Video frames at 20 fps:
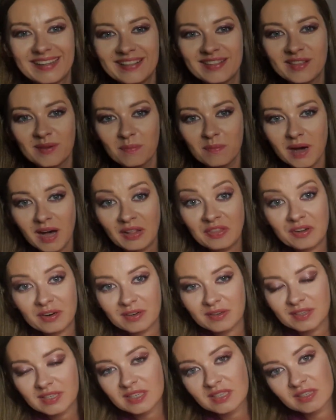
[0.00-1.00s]
The
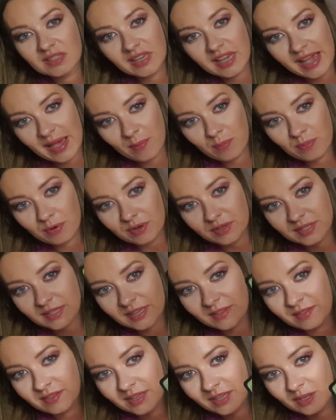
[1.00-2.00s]
Mother, this is the Empress,
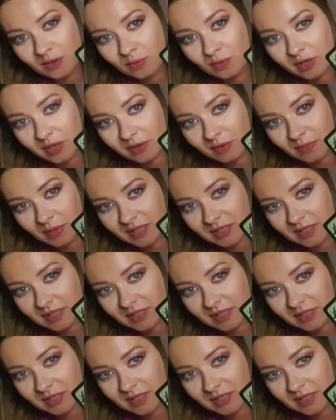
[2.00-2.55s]
and the Union.